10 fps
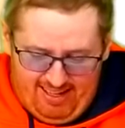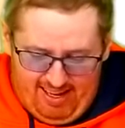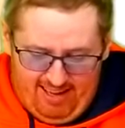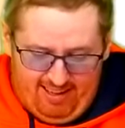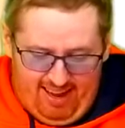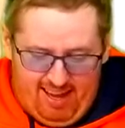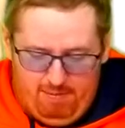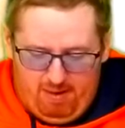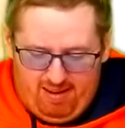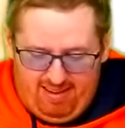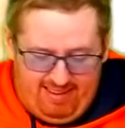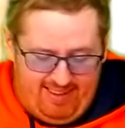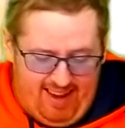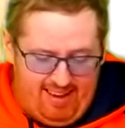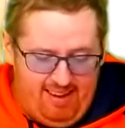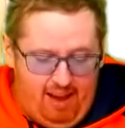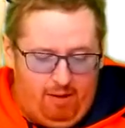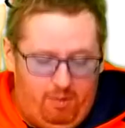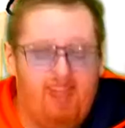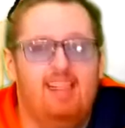His neighbor said
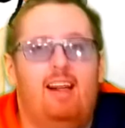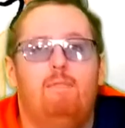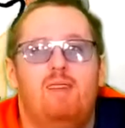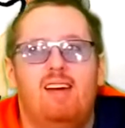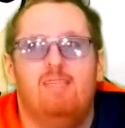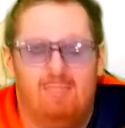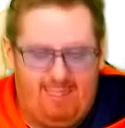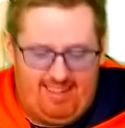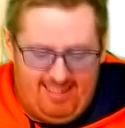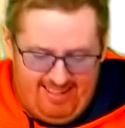no. I'll puke.